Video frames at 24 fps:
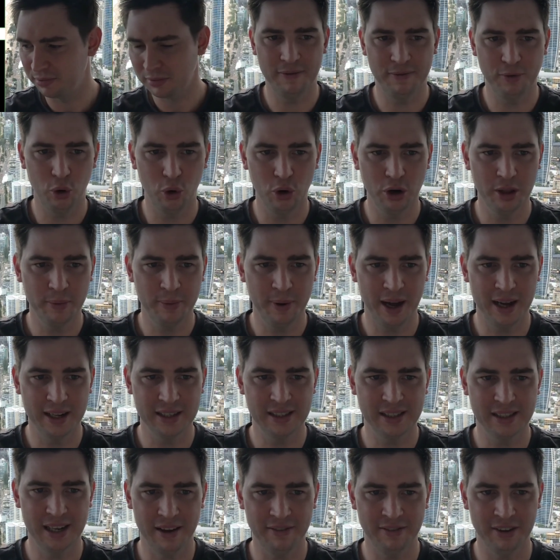4 of the past
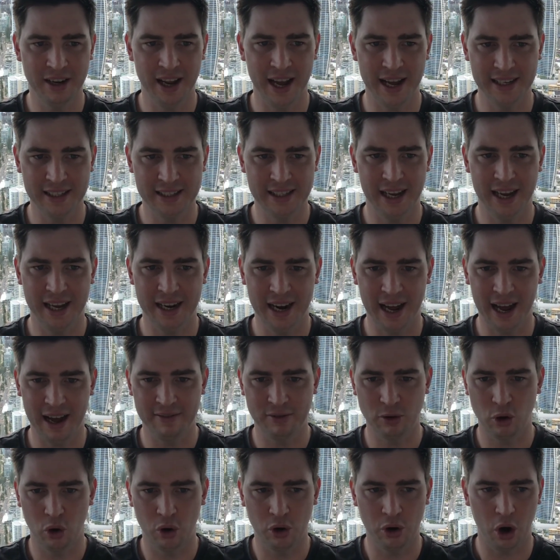7 head-to-head have
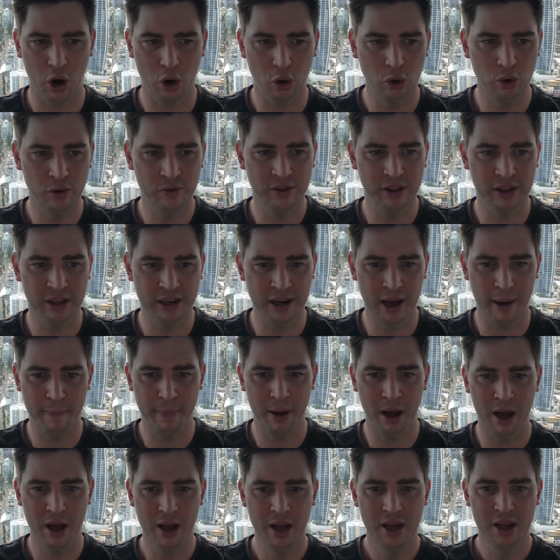gone over the
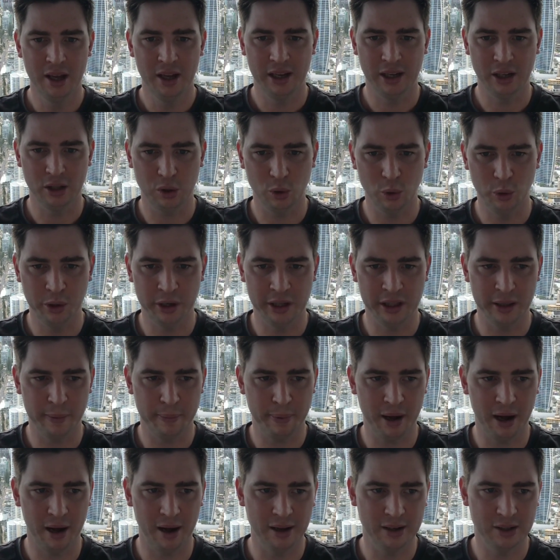number, including the
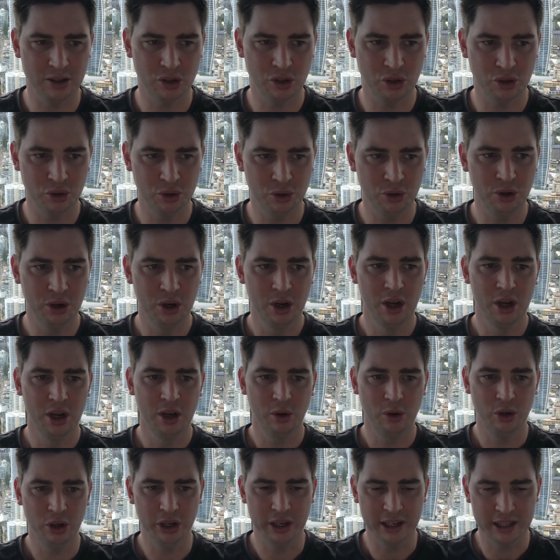past 2.
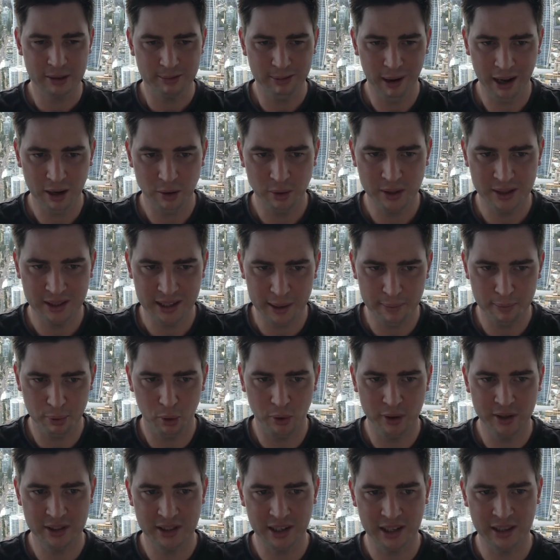You'd expect we see
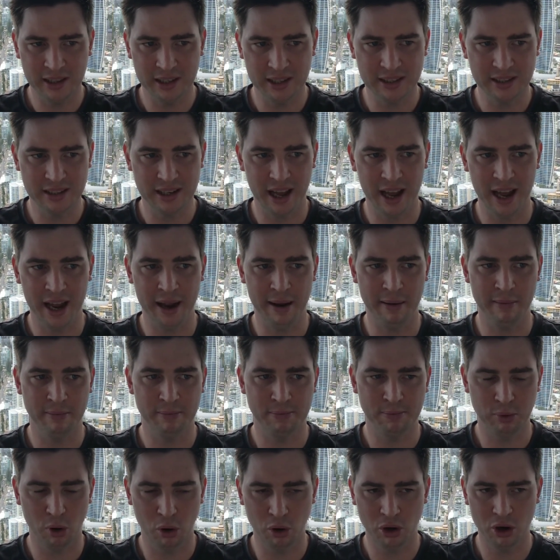points in this game.
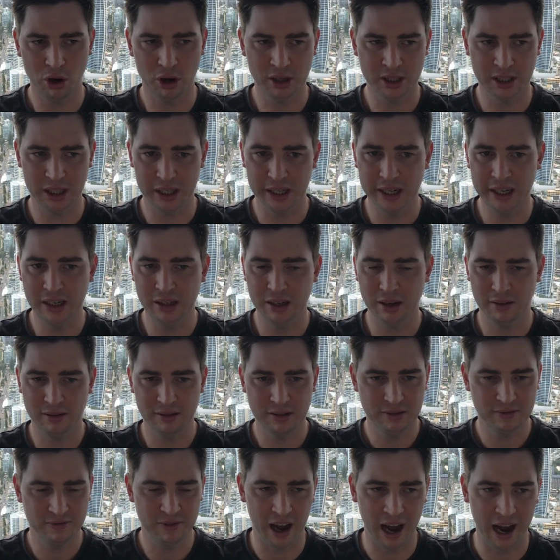Broncos leaked
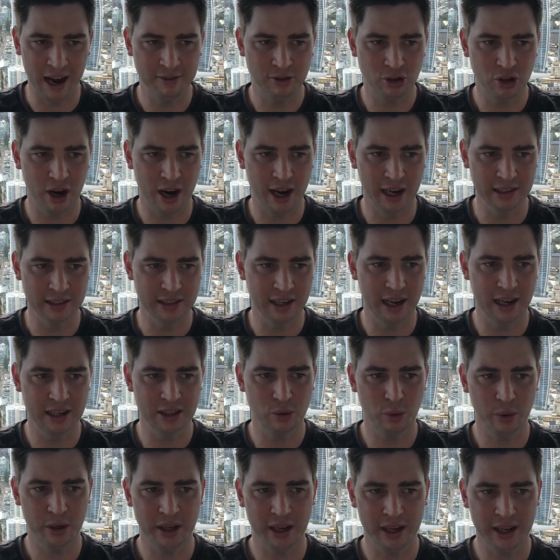5 tries last
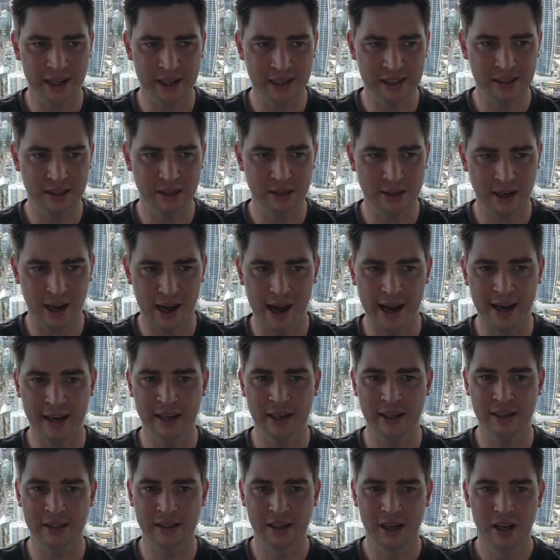week against the
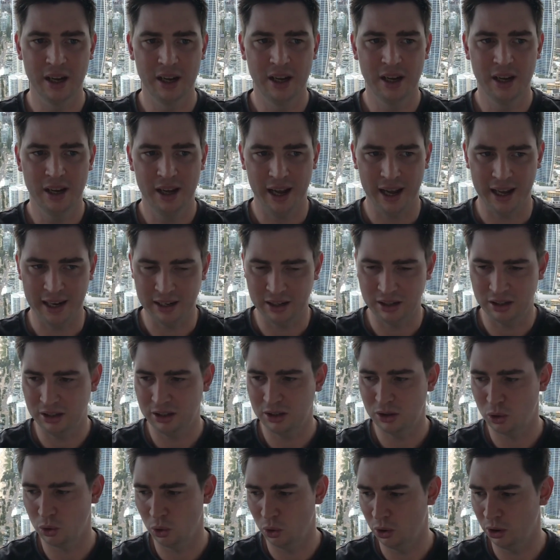Tigers and
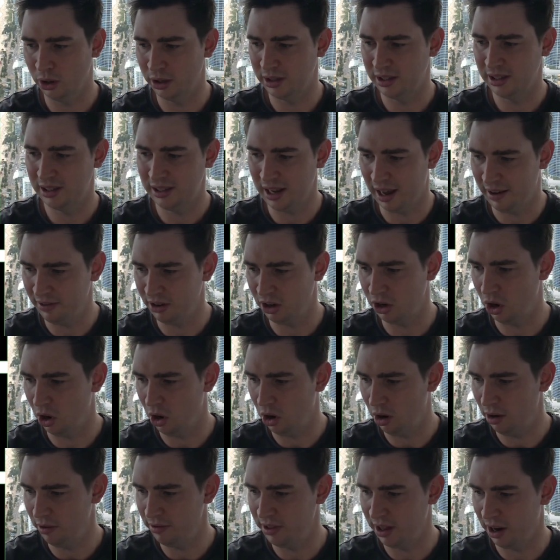scored 7
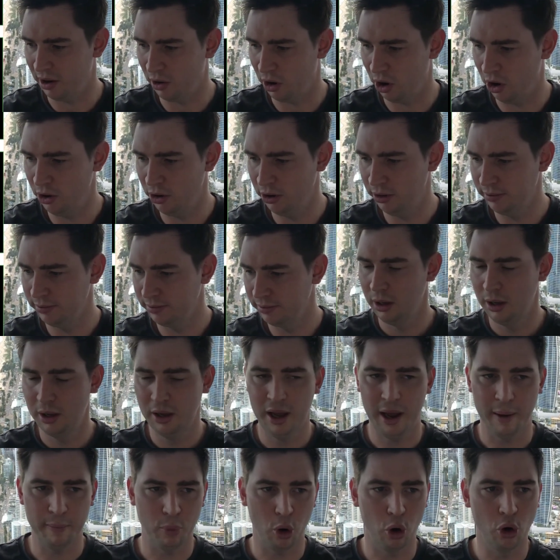of their own.
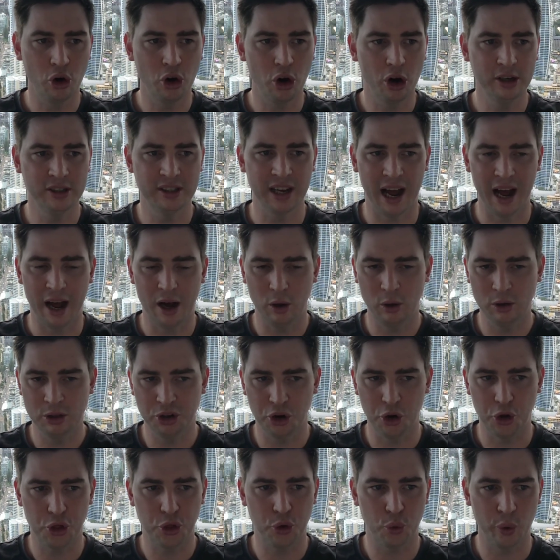And Broncos are
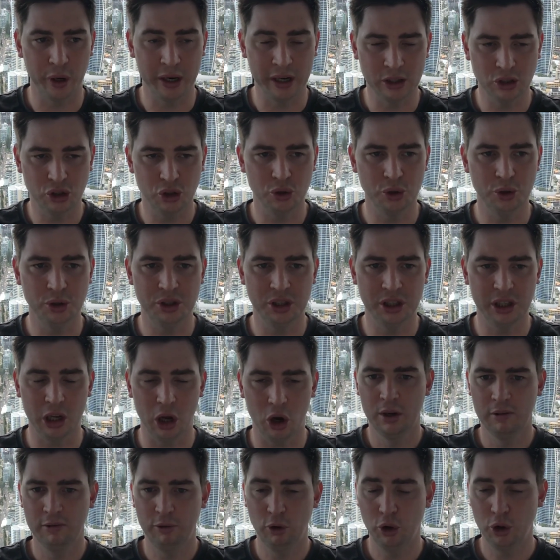also 3-2 to the...
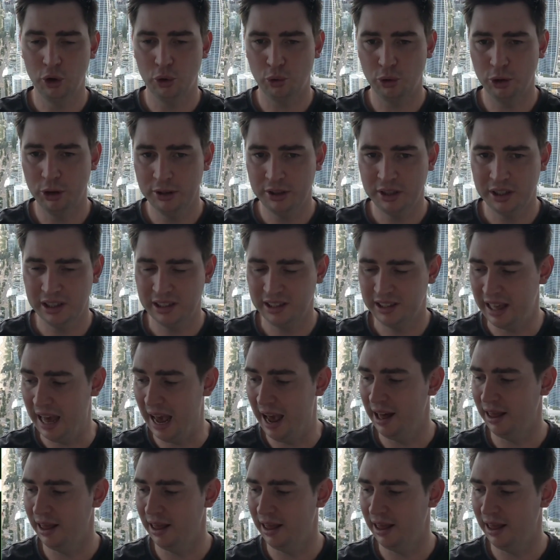For the Roosters, their